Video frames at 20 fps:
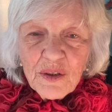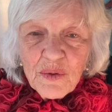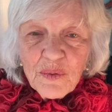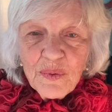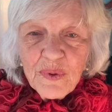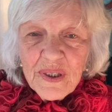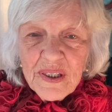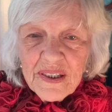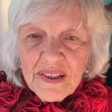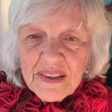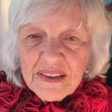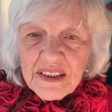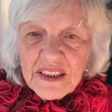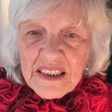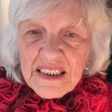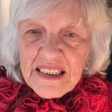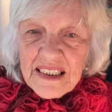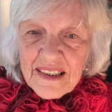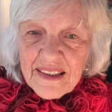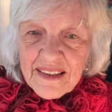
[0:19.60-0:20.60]
We are
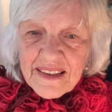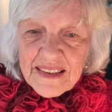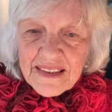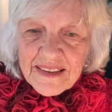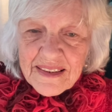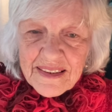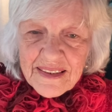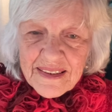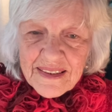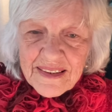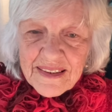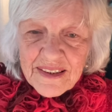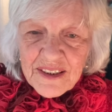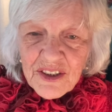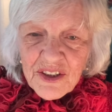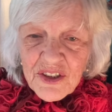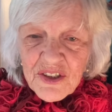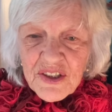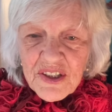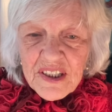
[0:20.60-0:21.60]
delighted
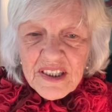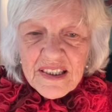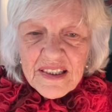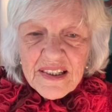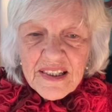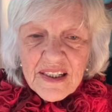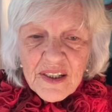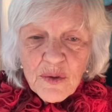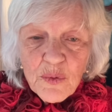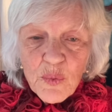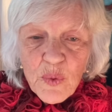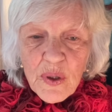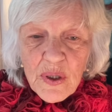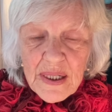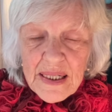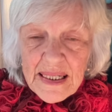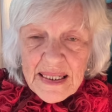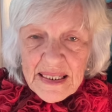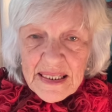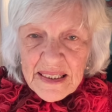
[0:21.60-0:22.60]
to see the
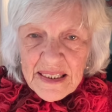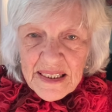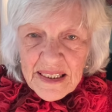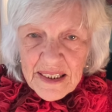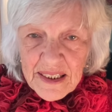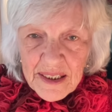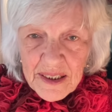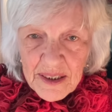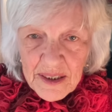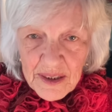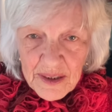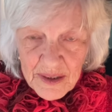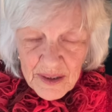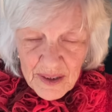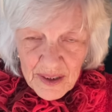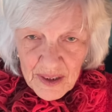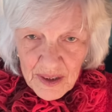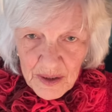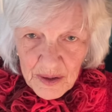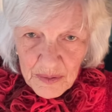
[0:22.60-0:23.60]
awakening
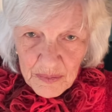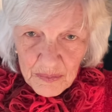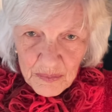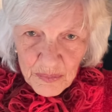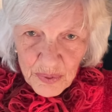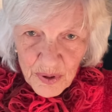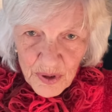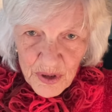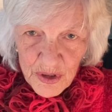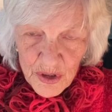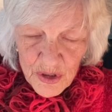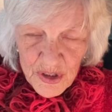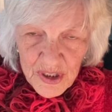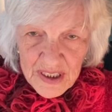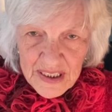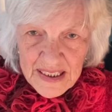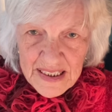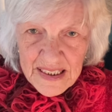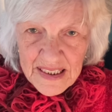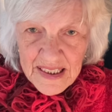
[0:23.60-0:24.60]

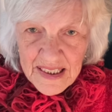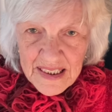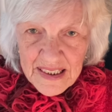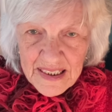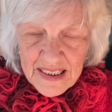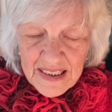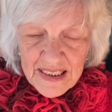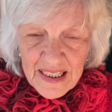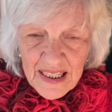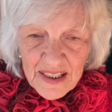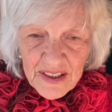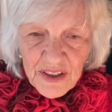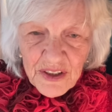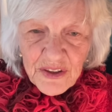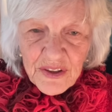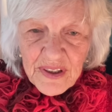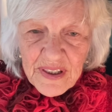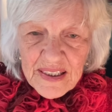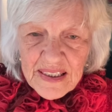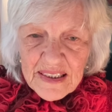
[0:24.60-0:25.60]
process
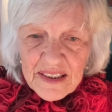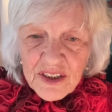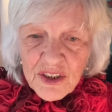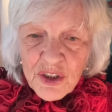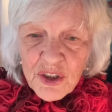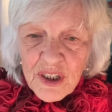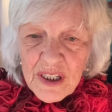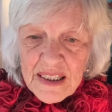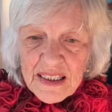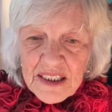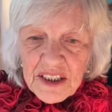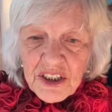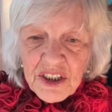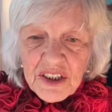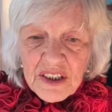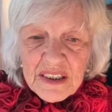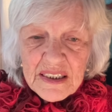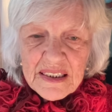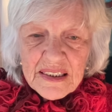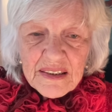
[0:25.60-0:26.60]
gathering
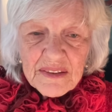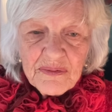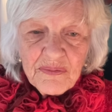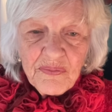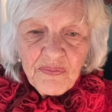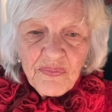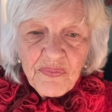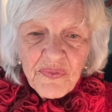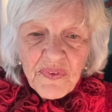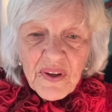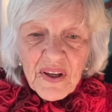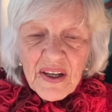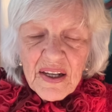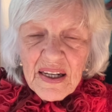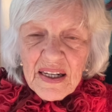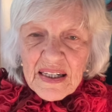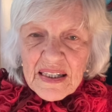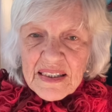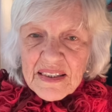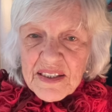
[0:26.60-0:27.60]
traction,
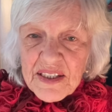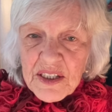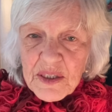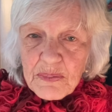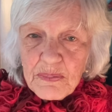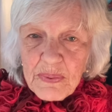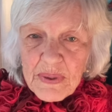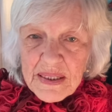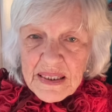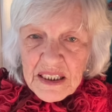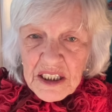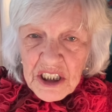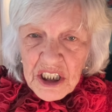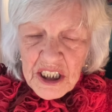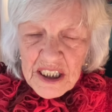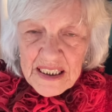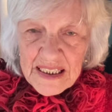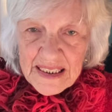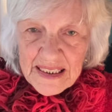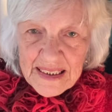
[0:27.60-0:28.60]

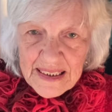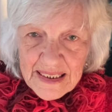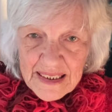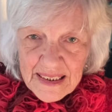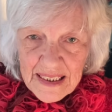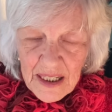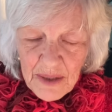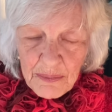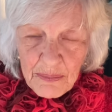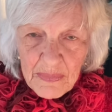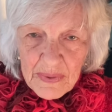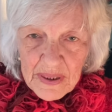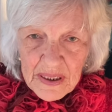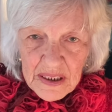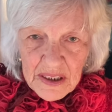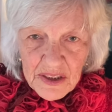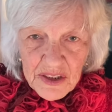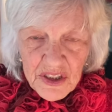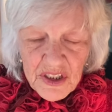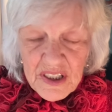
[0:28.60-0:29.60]
especially
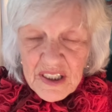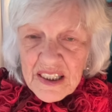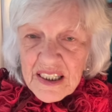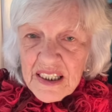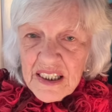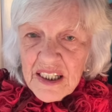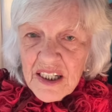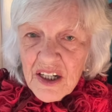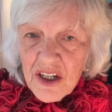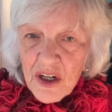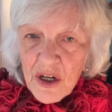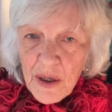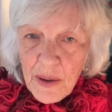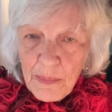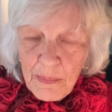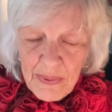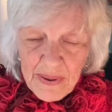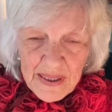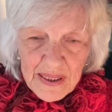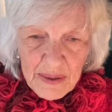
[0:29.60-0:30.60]
amongst the
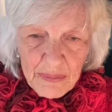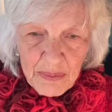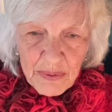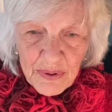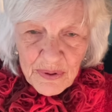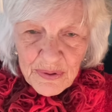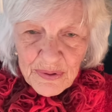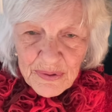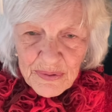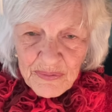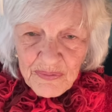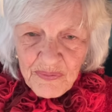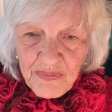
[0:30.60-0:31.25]
young people.